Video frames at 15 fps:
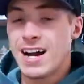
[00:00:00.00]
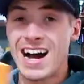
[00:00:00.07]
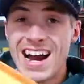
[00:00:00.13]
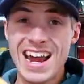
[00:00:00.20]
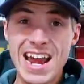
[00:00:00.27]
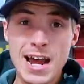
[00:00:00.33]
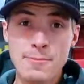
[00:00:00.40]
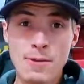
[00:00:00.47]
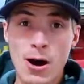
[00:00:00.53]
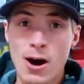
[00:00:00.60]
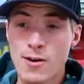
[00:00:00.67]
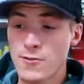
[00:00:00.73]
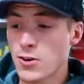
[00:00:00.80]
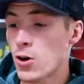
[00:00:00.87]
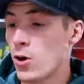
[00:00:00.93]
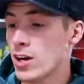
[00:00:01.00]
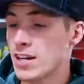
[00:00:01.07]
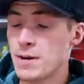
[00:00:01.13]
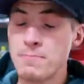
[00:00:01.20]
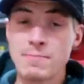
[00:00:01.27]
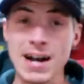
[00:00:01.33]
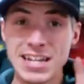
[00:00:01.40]
I am, however, going
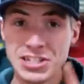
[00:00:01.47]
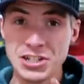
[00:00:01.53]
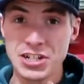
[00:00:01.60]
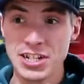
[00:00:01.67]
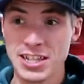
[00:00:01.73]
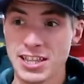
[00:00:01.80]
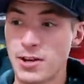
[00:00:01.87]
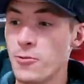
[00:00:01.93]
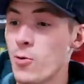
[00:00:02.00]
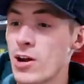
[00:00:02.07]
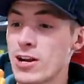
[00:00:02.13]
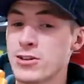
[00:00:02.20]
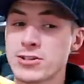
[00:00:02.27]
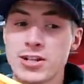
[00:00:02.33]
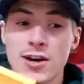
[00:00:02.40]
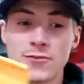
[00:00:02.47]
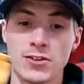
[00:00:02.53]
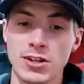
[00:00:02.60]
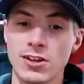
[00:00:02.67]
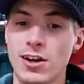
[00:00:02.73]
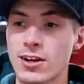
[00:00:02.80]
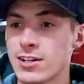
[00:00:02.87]
to mention the winners of
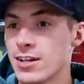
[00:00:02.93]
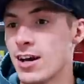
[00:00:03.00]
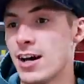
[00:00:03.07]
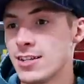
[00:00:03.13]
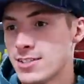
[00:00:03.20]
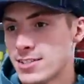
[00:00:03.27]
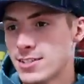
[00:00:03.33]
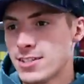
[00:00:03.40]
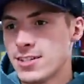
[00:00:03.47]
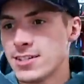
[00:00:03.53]
the lug nuts.